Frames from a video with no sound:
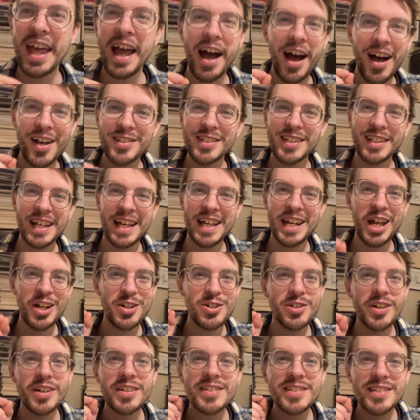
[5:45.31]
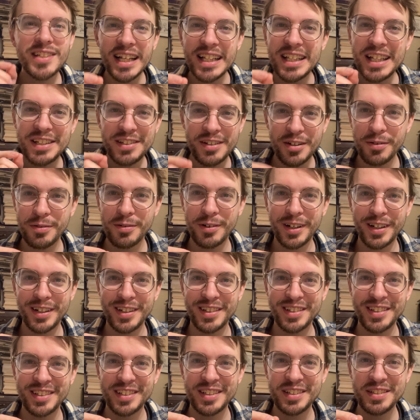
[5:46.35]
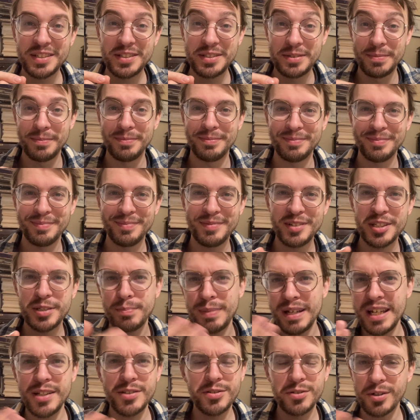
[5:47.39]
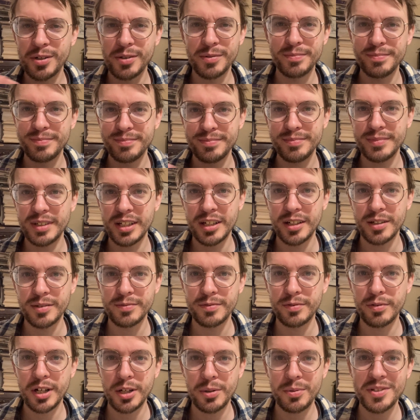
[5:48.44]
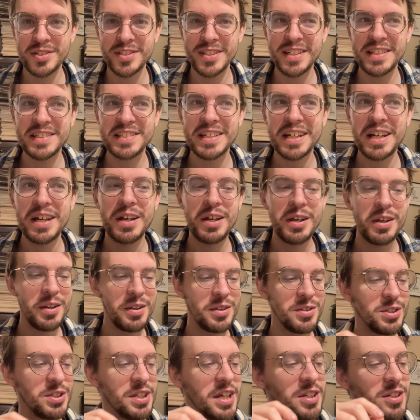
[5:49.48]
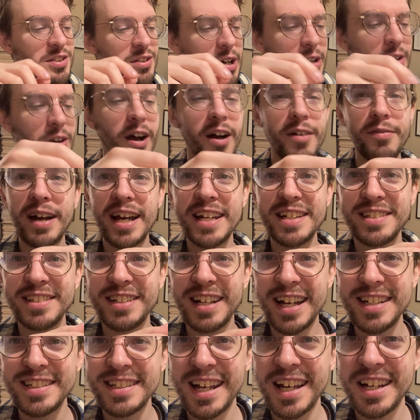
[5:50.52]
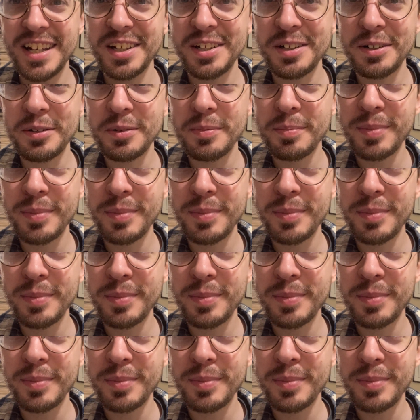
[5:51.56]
oscillate at just slightly different speeds or frequencies. So they start off identical,